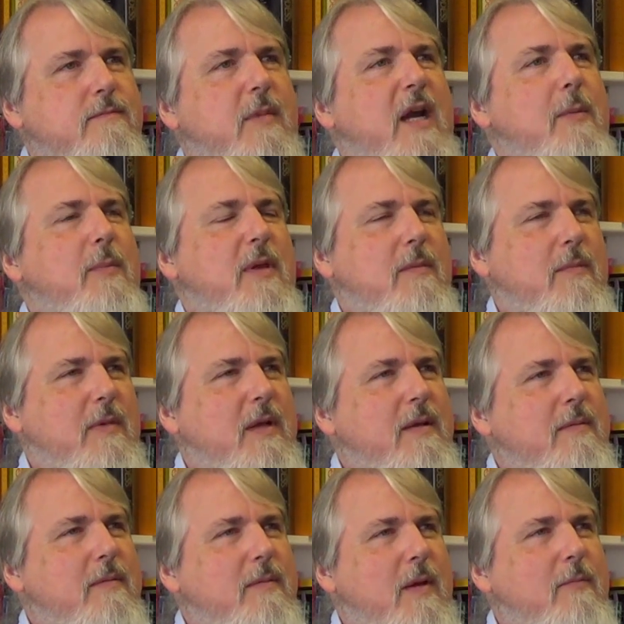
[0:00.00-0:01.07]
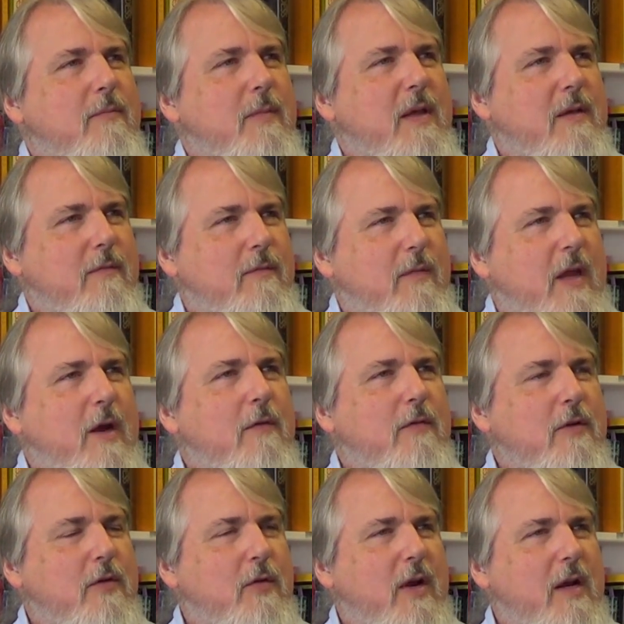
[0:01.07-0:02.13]
might be, I'm being
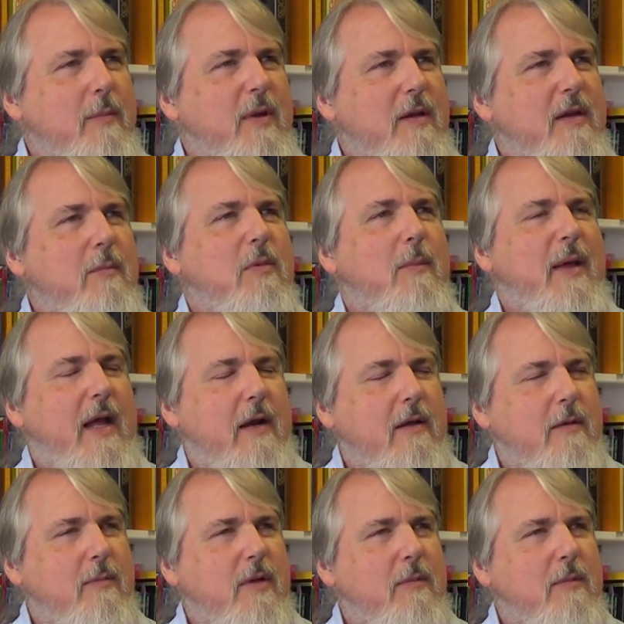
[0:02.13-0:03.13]
careful and try to be diplomatic,